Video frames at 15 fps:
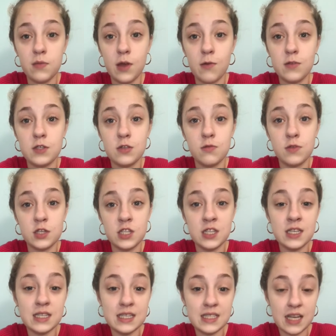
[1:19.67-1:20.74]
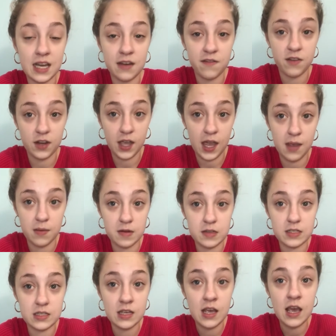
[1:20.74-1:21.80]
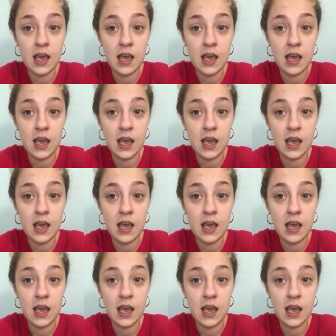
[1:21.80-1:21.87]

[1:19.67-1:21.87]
that was originally designed for gamers.